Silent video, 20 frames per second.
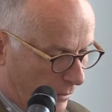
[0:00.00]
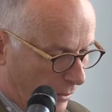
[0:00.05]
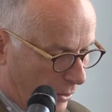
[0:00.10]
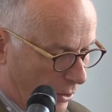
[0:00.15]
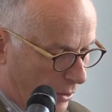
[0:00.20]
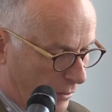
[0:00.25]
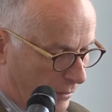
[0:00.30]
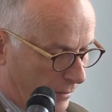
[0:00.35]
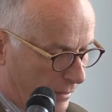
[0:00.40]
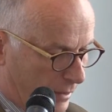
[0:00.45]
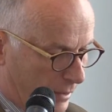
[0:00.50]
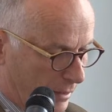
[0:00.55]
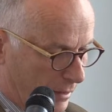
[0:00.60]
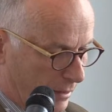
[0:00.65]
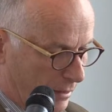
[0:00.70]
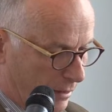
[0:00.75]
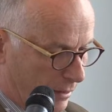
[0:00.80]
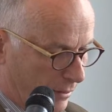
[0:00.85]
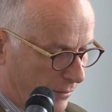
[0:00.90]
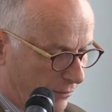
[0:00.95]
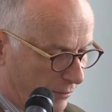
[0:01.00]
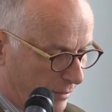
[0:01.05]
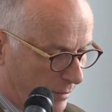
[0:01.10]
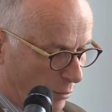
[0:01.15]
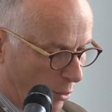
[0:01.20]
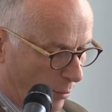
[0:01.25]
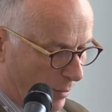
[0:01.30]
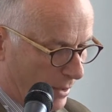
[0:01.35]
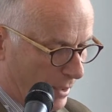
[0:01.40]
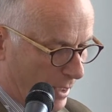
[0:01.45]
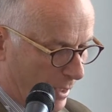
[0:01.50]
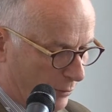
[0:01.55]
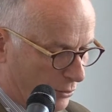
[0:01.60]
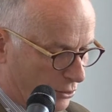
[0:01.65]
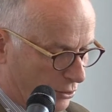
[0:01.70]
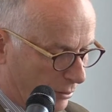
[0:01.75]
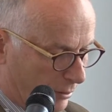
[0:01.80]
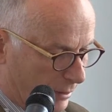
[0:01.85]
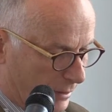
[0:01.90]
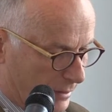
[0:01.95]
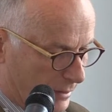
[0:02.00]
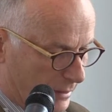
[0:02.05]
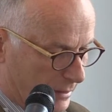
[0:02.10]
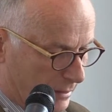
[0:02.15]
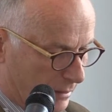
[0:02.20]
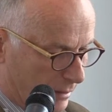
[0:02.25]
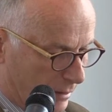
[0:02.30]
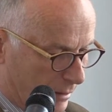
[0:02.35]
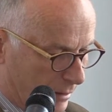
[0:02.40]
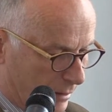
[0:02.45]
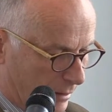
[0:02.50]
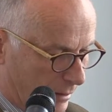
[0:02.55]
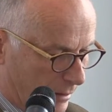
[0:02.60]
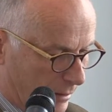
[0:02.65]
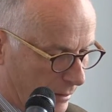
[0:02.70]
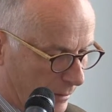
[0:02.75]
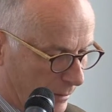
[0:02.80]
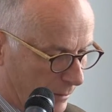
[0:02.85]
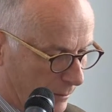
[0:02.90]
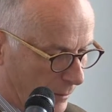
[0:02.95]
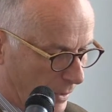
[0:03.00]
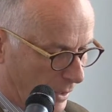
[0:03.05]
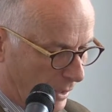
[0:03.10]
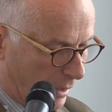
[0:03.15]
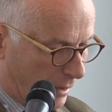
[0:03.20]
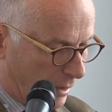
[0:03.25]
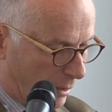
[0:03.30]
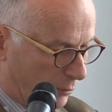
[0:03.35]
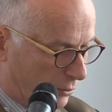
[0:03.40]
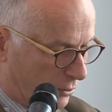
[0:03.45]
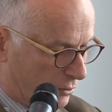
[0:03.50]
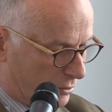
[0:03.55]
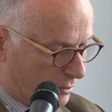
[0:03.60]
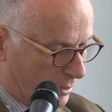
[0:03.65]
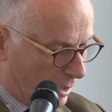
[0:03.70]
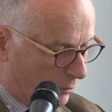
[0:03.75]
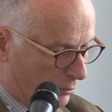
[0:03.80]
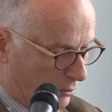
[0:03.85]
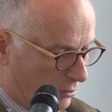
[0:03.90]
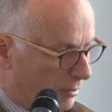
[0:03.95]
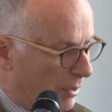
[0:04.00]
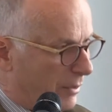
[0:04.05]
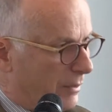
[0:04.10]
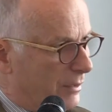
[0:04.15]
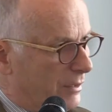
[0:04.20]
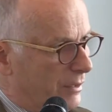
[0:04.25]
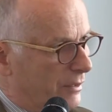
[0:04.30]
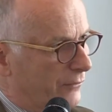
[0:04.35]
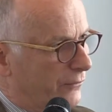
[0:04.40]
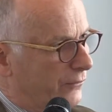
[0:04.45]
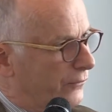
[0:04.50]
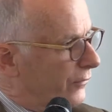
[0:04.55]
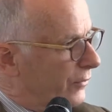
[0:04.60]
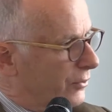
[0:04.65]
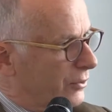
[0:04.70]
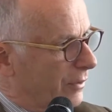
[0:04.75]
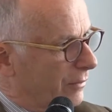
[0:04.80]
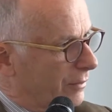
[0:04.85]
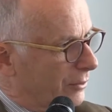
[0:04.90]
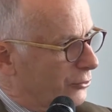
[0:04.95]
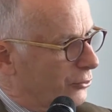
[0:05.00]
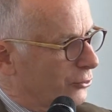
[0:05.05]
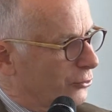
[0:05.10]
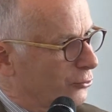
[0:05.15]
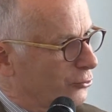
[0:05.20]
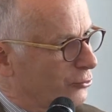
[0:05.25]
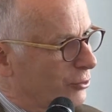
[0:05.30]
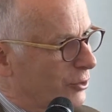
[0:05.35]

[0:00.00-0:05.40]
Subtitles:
On the 3 mobile laboratories, again, I would rather leave it, I think, to you to